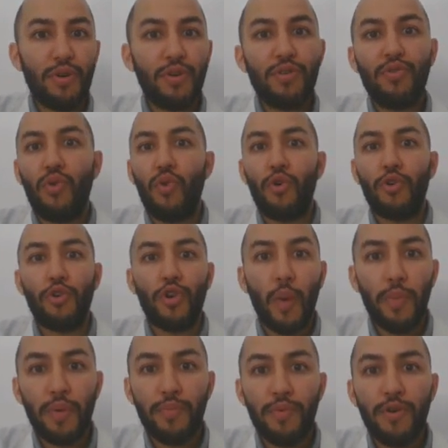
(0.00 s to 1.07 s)
book or
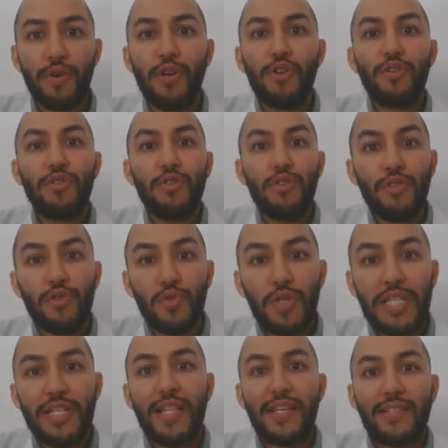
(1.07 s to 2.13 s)
copybook to
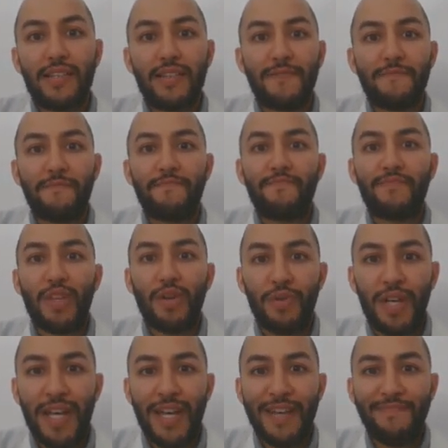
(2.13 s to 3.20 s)
see the lesson.
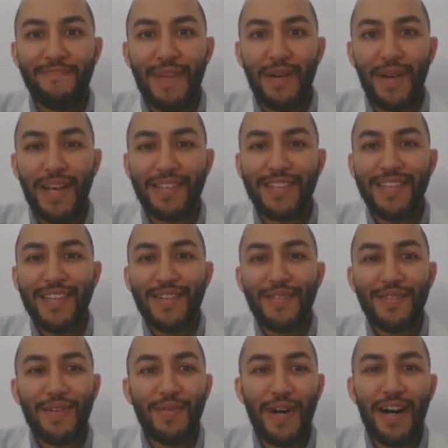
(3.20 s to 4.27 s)
Okay. All right.
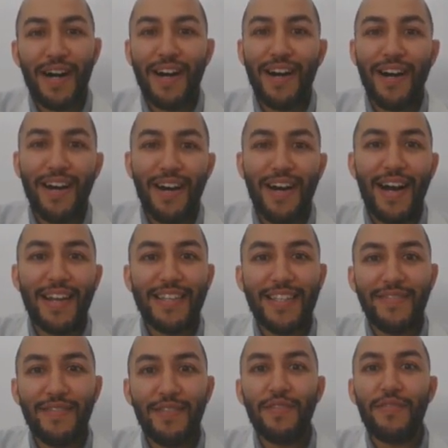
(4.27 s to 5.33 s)
So I'll
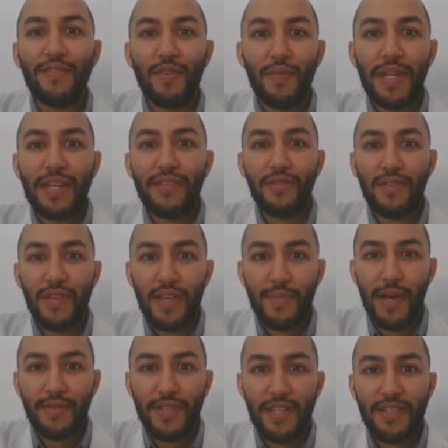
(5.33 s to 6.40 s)
give you a few minutes to think
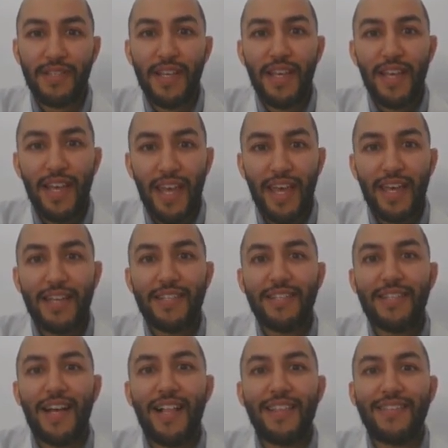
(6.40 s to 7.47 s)
about it,
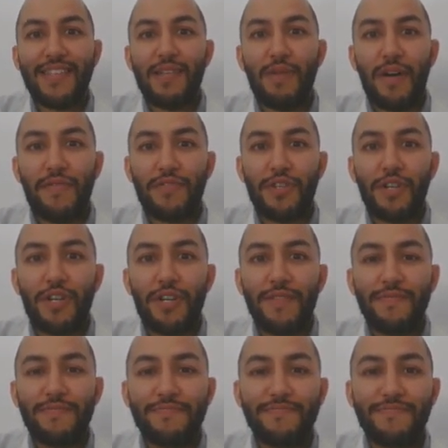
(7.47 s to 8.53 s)
and I'll see you after.
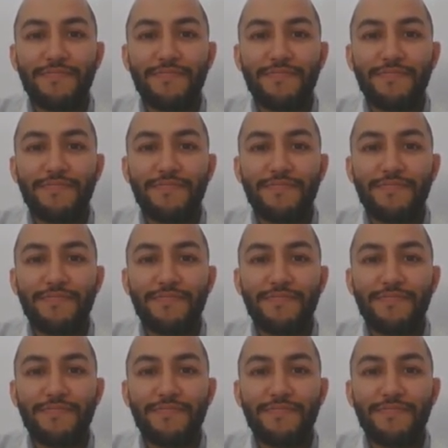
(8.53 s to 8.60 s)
